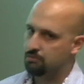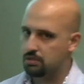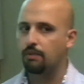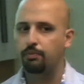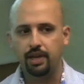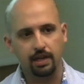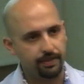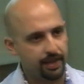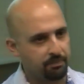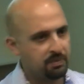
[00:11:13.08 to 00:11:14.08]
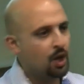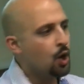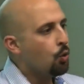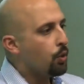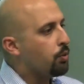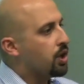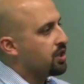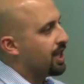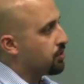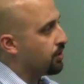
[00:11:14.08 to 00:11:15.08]
or something like that. We worked
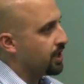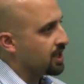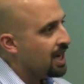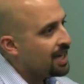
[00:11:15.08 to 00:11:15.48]
on that sort of things.